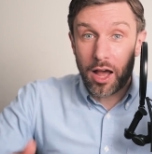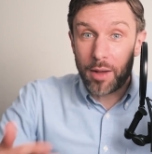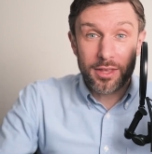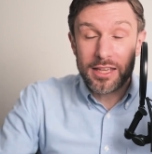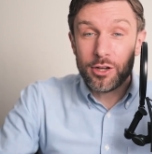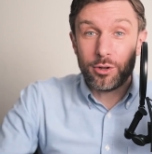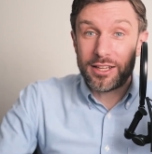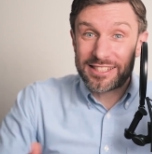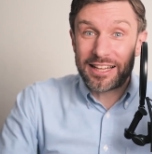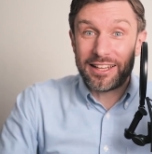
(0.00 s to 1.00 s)
Um, he called
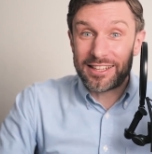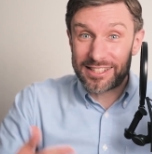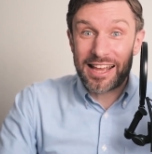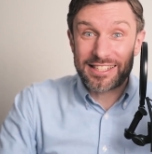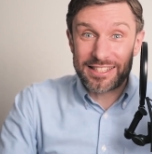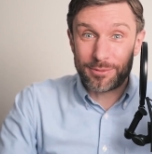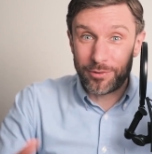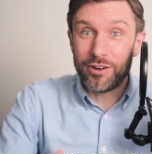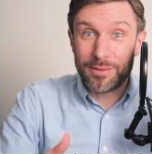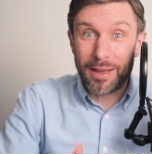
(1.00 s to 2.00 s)
it cellular senescence.
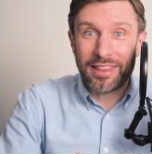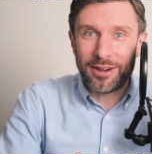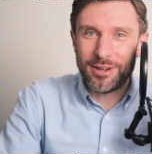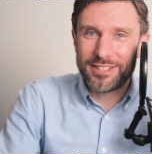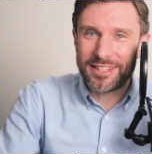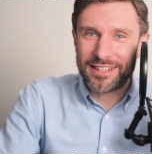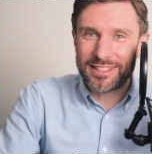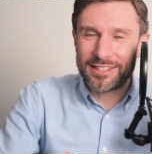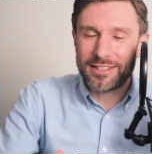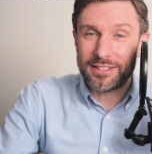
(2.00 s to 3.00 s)
We've already met that word
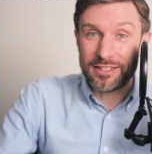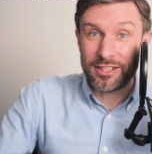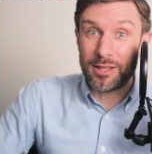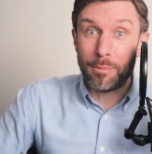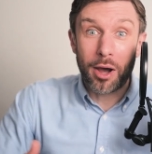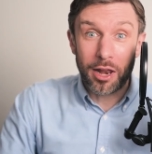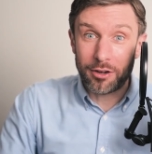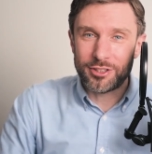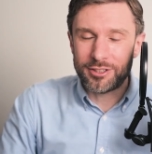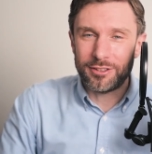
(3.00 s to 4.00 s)
senescence because it's just the
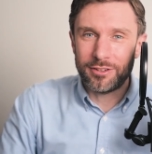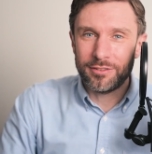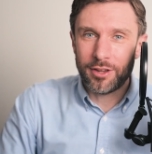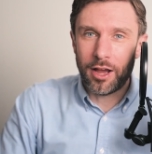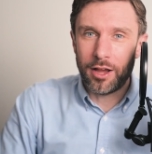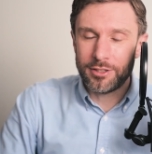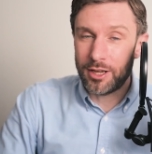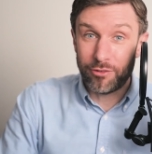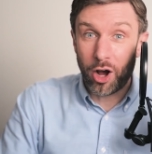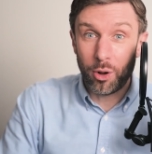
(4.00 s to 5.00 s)
biological Uh,
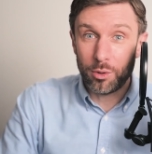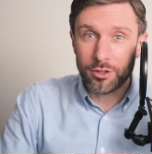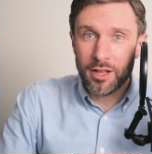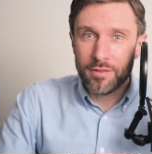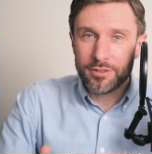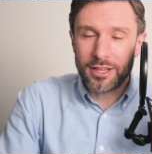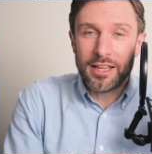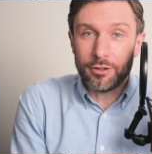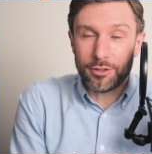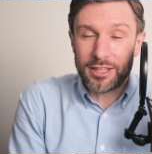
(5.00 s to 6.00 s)
term for old. So
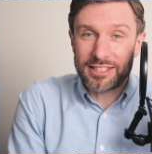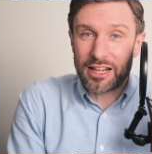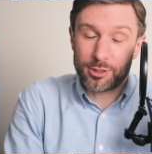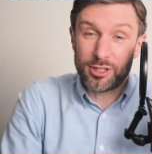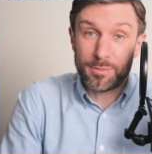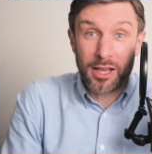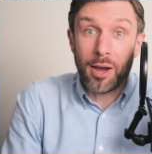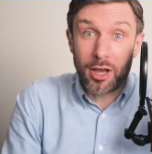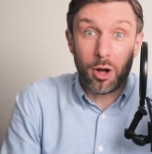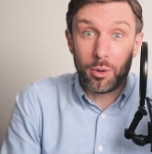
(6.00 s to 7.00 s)
he thought these cells are just
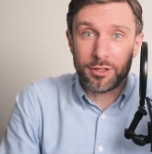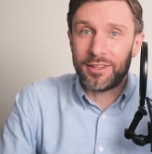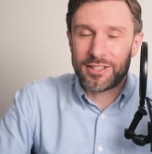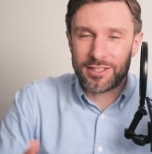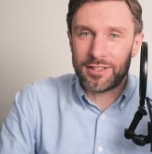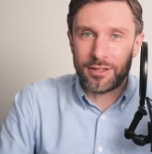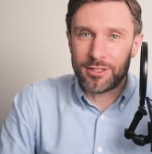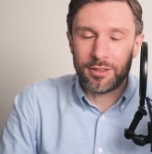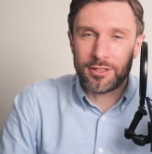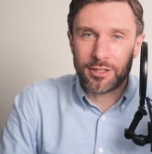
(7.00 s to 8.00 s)
becoming old, and that's, you know,
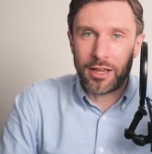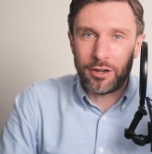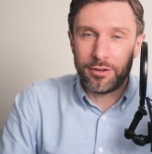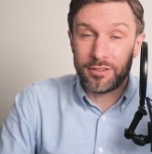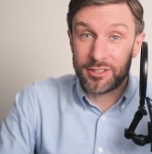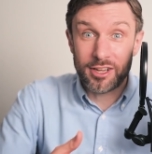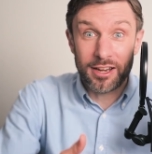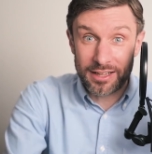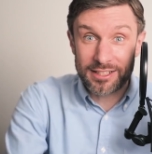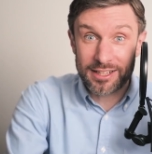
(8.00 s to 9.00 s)
something that's going on
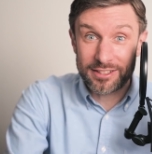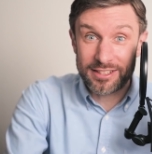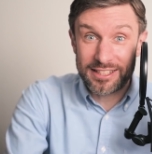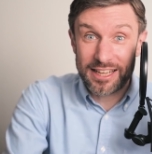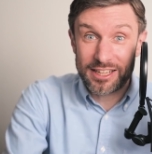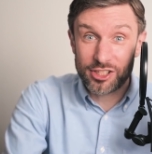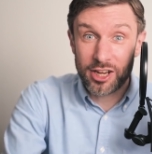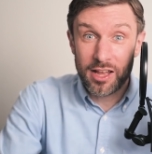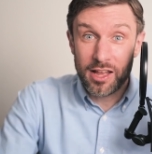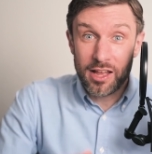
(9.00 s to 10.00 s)
certainly in cells in a dish.